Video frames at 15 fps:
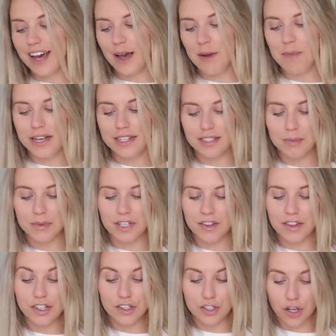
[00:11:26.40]
I picked up
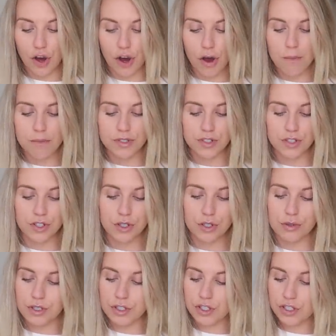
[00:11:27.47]
another top
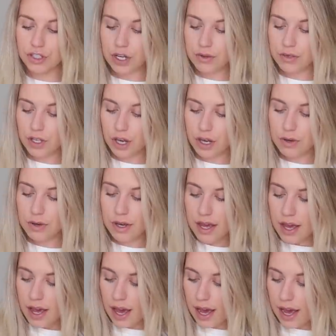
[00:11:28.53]
to show you
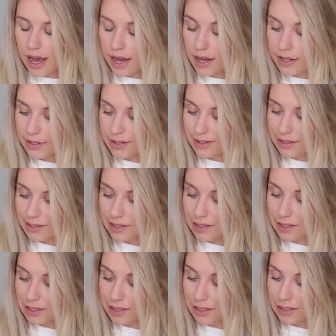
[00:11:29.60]
and
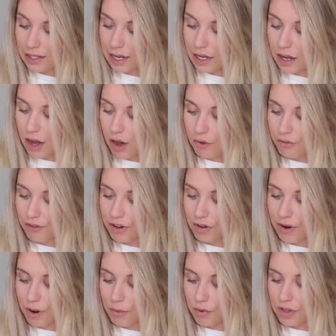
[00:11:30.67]
uh, I can't figure
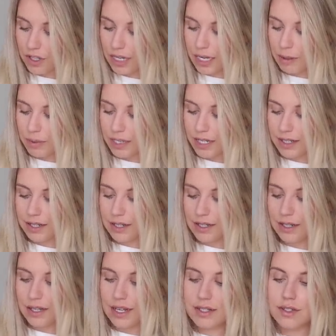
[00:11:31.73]
out what the
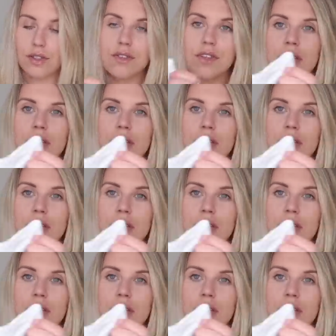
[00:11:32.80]
labelling is on